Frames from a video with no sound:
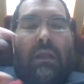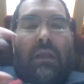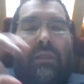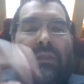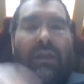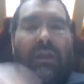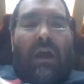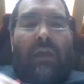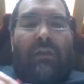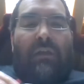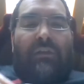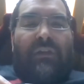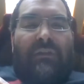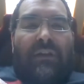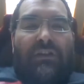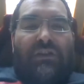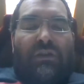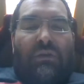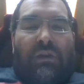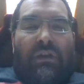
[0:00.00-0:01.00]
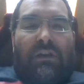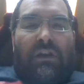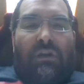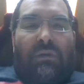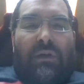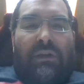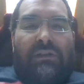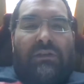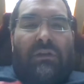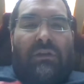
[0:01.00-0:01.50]
The other thing that you can
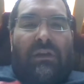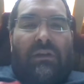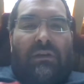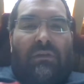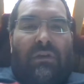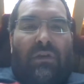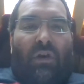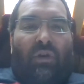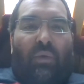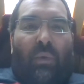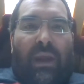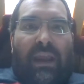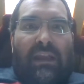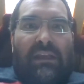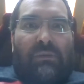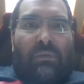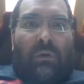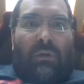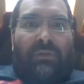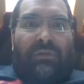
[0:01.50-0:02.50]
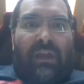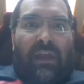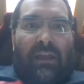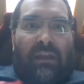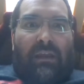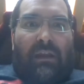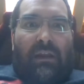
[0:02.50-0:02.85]
do is you can do the old Wayne's World thing.